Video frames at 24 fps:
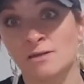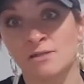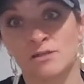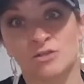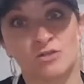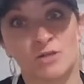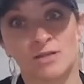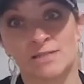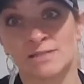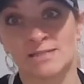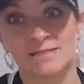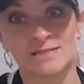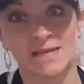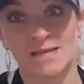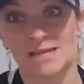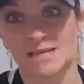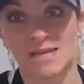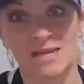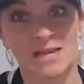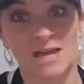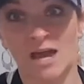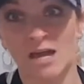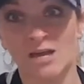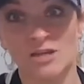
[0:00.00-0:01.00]
distressing
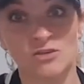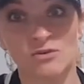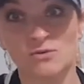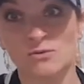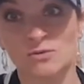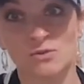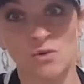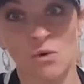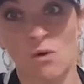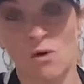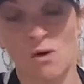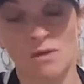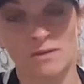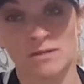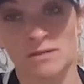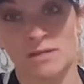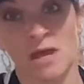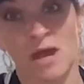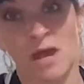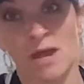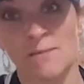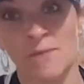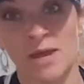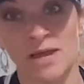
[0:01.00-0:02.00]
technique I use all
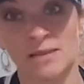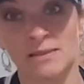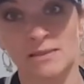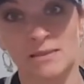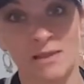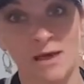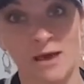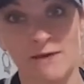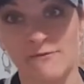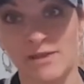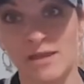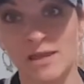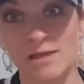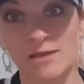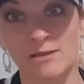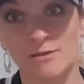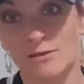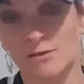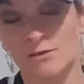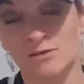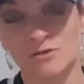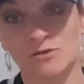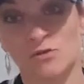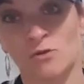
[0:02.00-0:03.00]
the time. I love it.
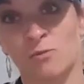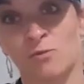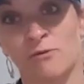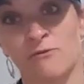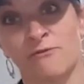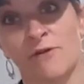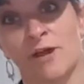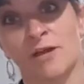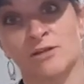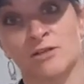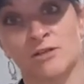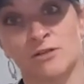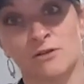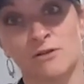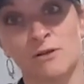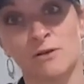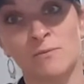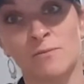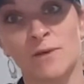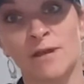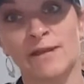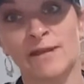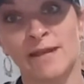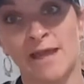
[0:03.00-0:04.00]
It looks so
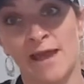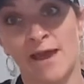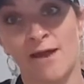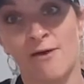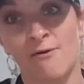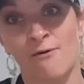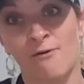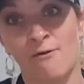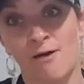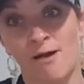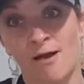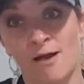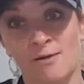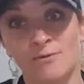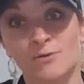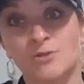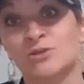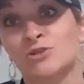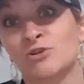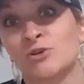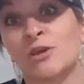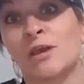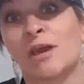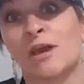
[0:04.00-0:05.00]
professional, but now I'm
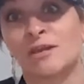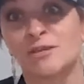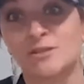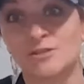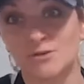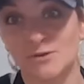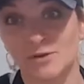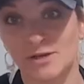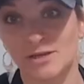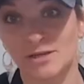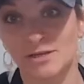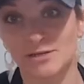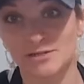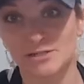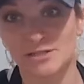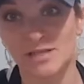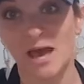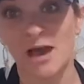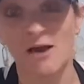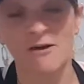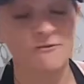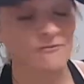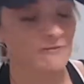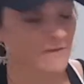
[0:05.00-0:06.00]
going to show you how to do it
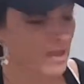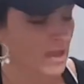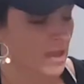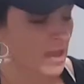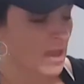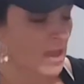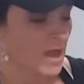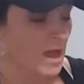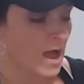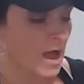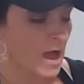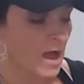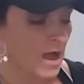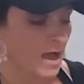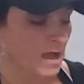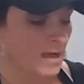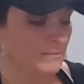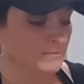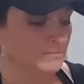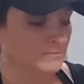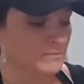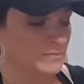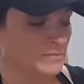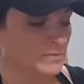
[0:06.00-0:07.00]
yourself.
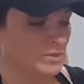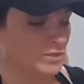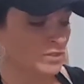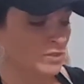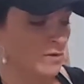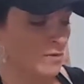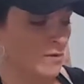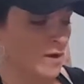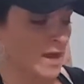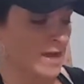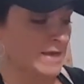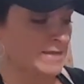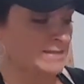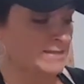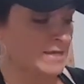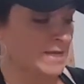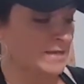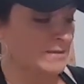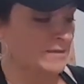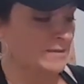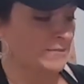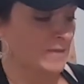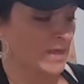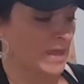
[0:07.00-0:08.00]
So I
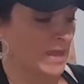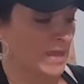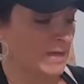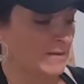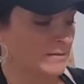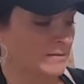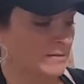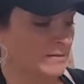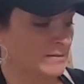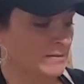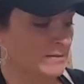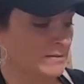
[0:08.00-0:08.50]
take the paint,